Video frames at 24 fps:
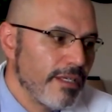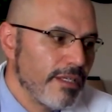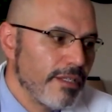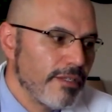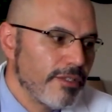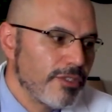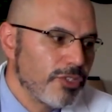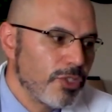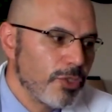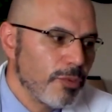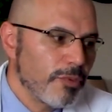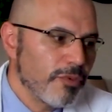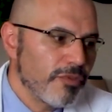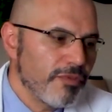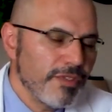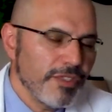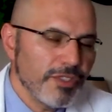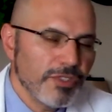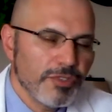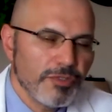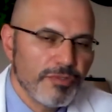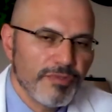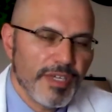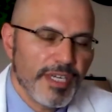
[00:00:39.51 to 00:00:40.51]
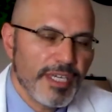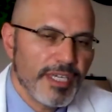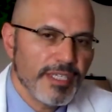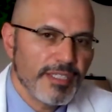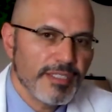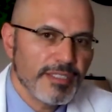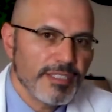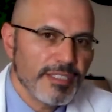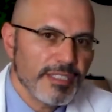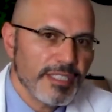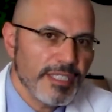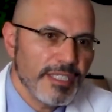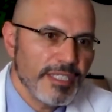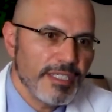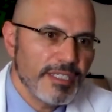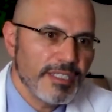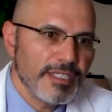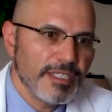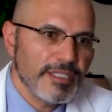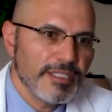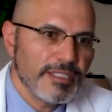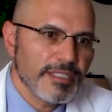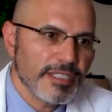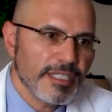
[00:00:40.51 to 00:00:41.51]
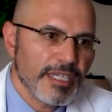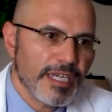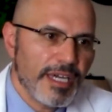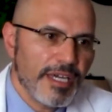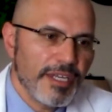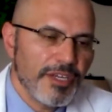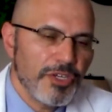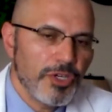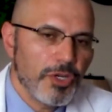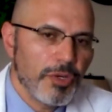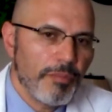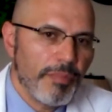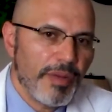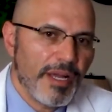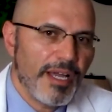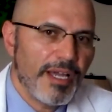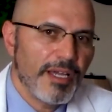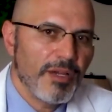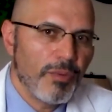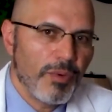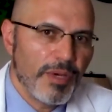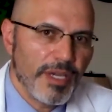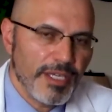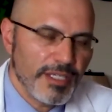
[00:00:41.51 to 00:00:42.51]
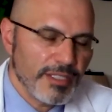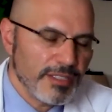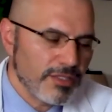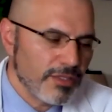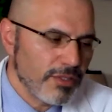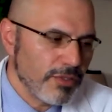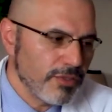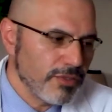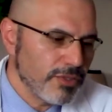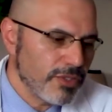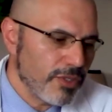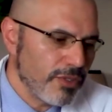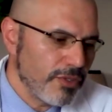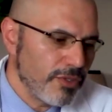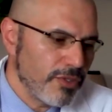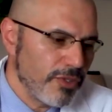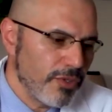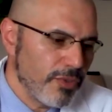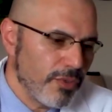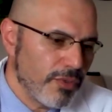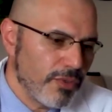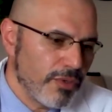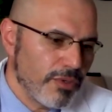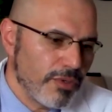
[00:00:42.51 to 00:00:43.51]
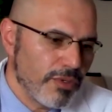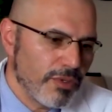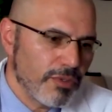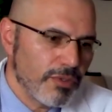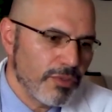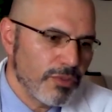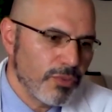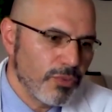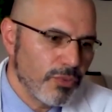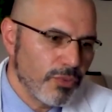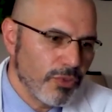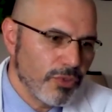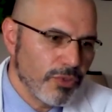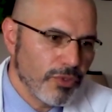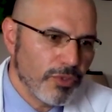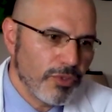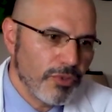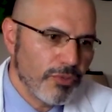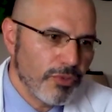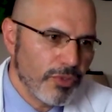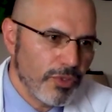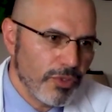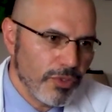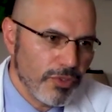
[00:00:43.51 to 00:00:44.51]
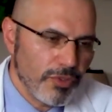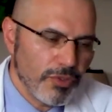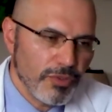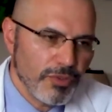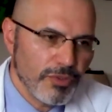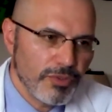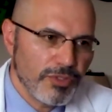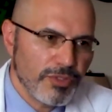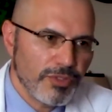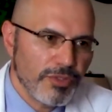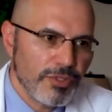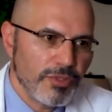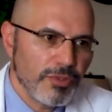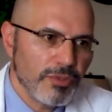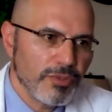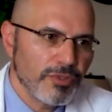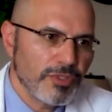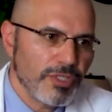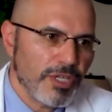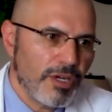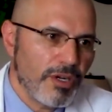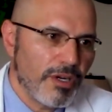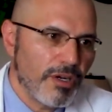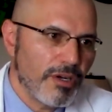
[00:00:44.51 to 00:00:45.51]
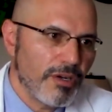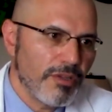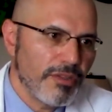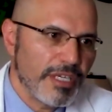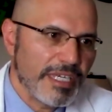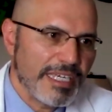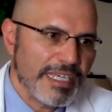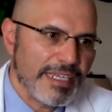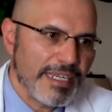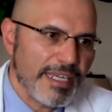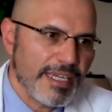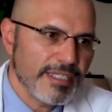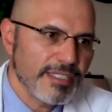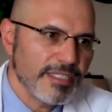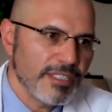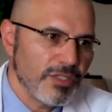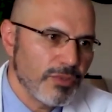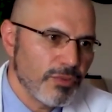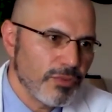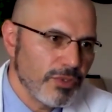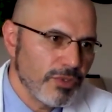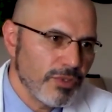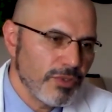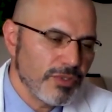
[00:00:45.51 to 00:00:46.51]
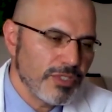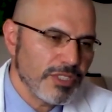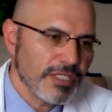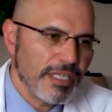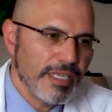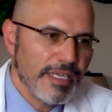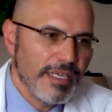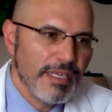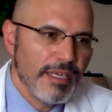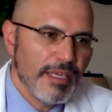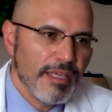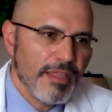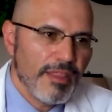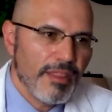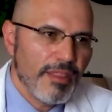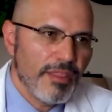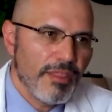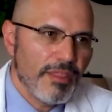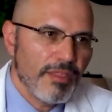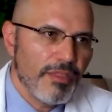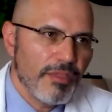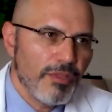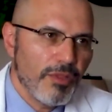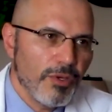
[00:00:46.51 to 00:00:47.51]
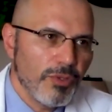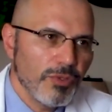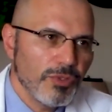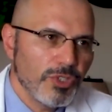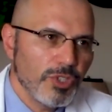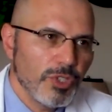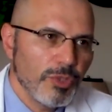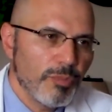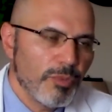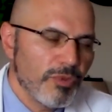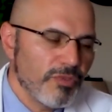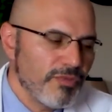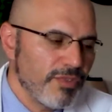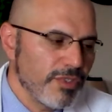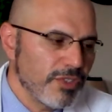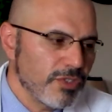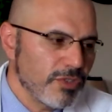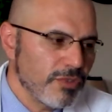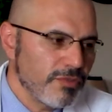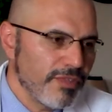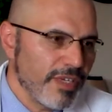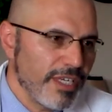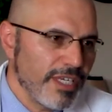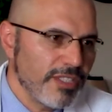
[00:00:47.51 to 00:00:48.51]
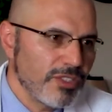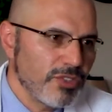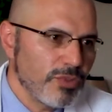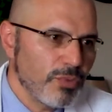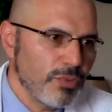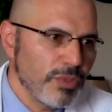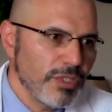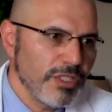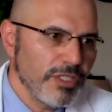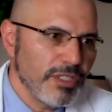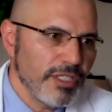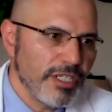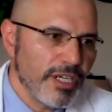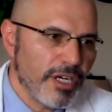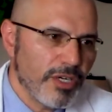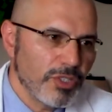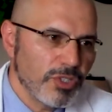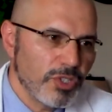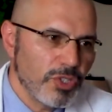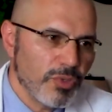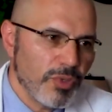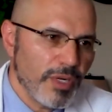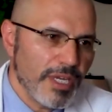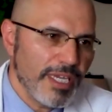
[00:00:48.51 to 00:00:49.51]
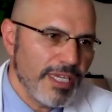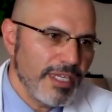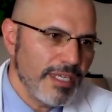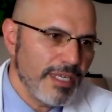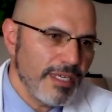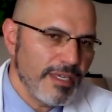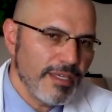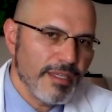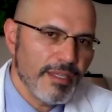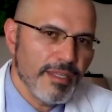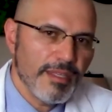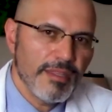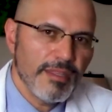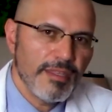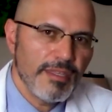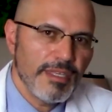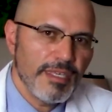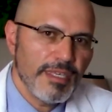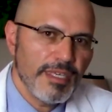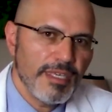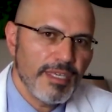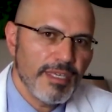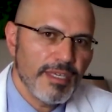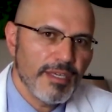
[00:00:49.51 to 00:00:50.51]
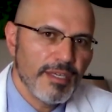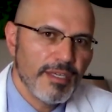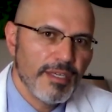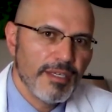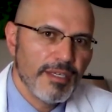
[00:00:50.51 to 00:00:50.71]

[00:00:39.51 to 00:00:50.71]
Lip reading: The superficial veins is kind of your byways. Those are your rural roads. Those are the connecting routes. Those superficial veins really are draining the